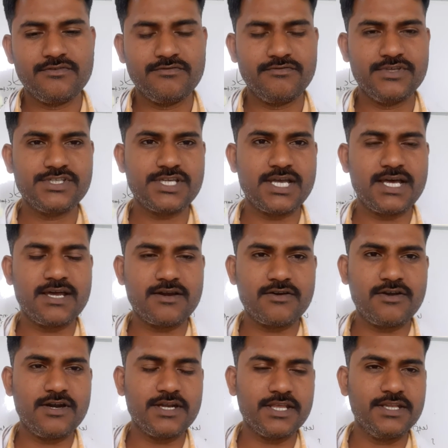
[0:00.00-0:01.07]
which are
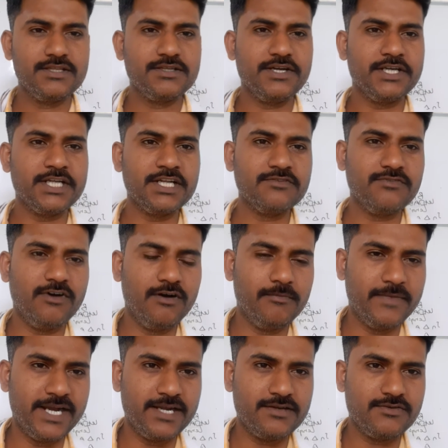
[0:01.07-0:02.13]
not in a written
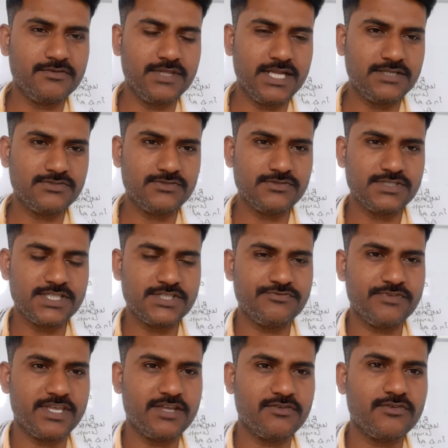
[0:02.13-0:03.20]
format, to that sources
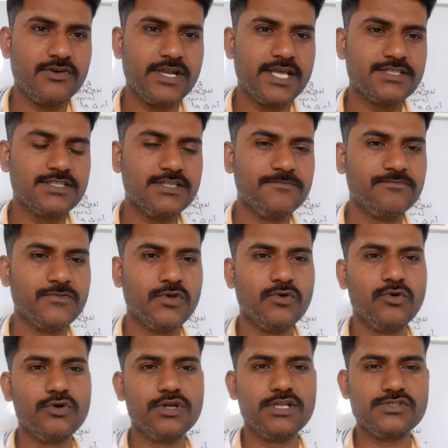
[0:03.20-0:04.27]
we can call as the
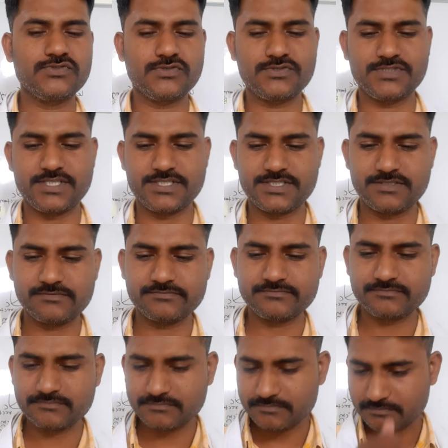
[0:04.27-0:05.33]
oral sources.
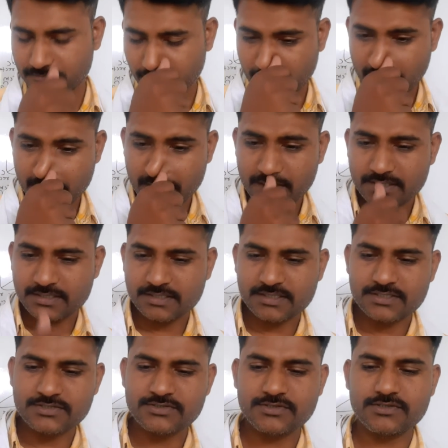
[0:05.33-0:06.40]

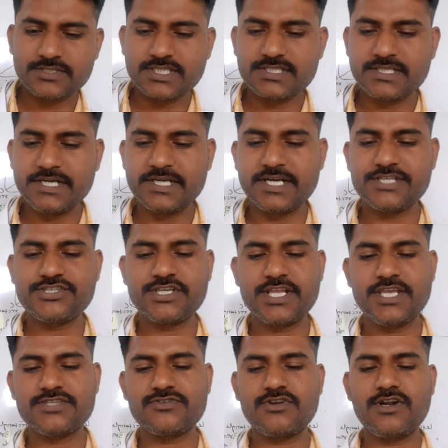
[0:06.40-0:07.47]
So this literature
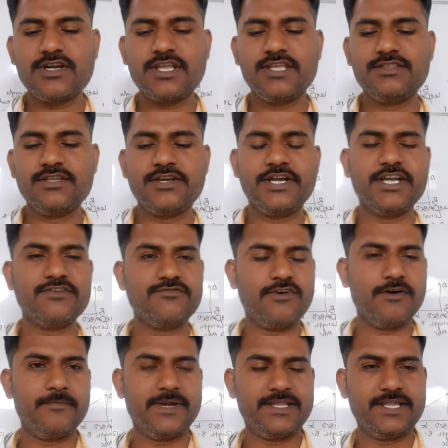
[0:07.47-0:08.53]
is not in the written
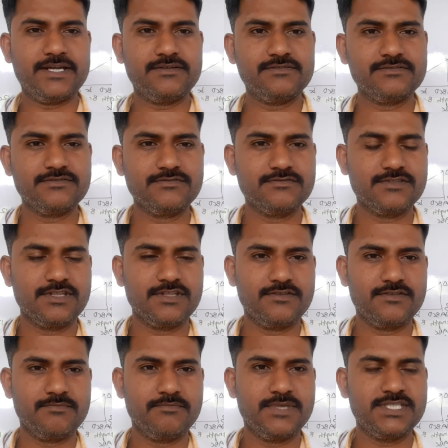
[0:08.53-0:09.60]
format. That
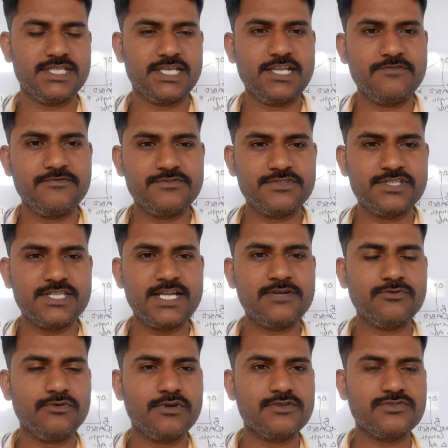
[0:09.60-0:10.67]
basically, if we say that
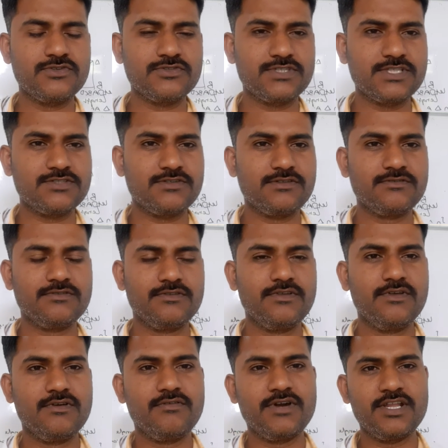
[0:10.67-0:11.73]
oral sources,
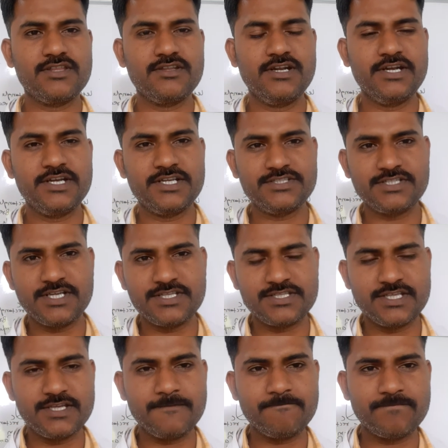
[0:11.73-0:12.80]
what is the literature is
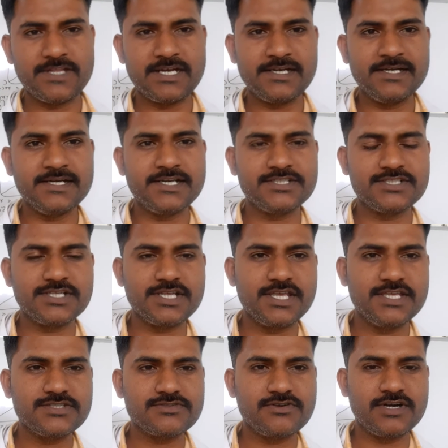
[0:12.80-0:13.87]
there, that literature
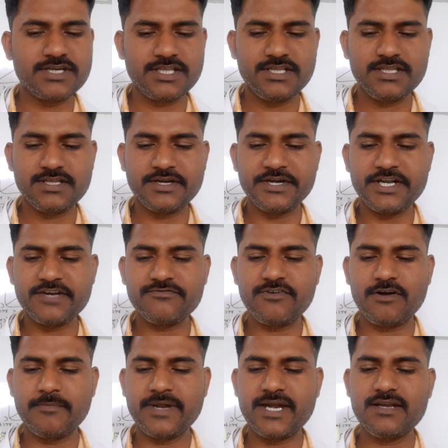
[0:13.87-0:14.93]
is not in a written
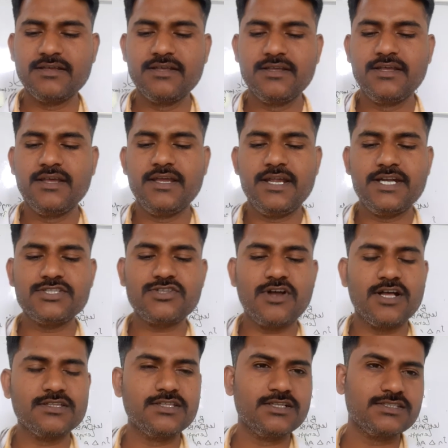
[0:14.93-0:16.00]
format, its
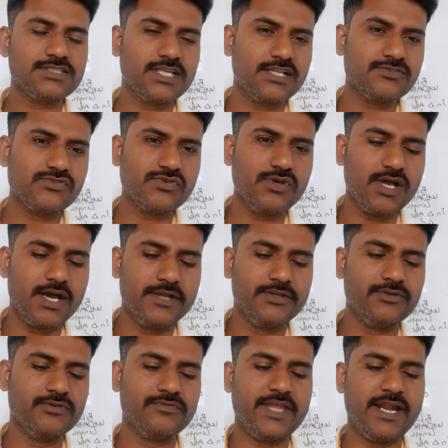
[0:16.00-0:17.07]
authors also
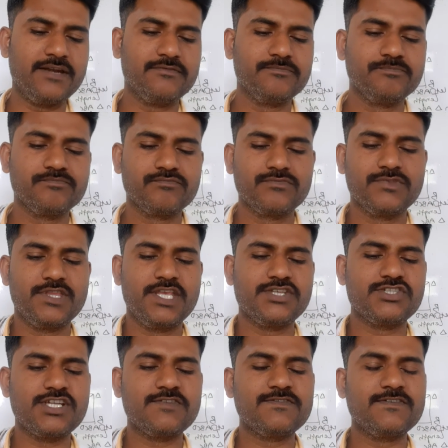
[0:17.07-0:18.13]
unknown. That
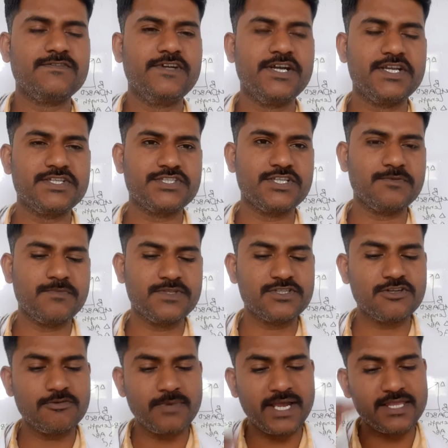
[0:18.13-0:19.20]
this type of literature
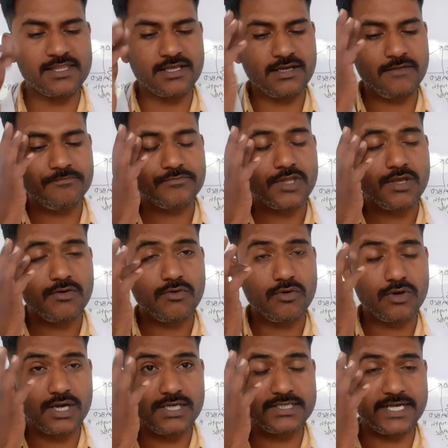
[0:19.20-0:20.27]
preserved by the
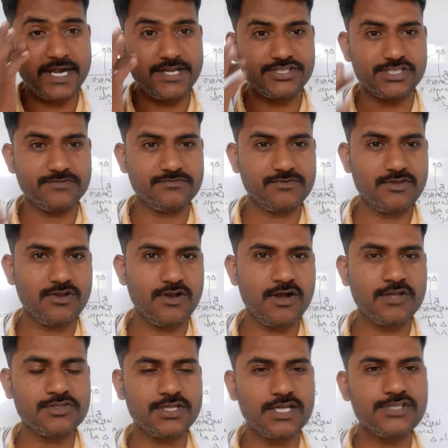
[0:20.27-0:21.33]
oral tradition,
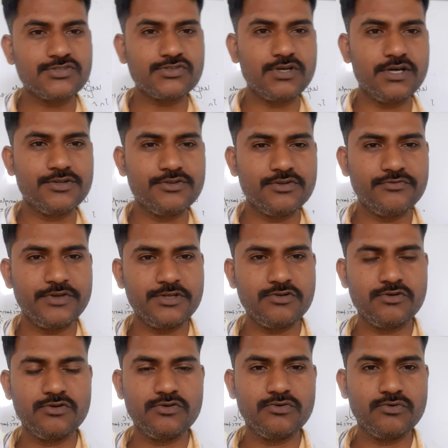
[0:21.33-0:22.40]
author also unknown, we
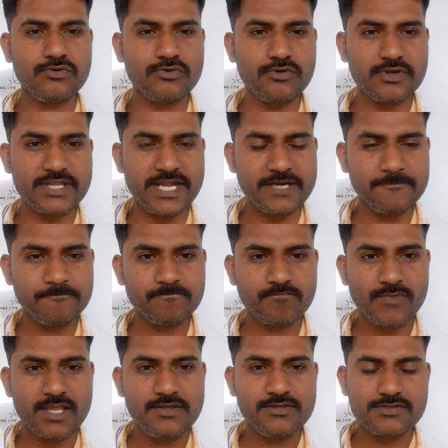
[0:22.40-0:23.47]
don't know who wrote
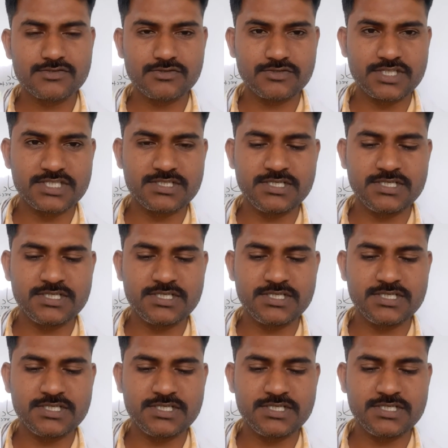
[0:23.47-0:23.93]
that. So this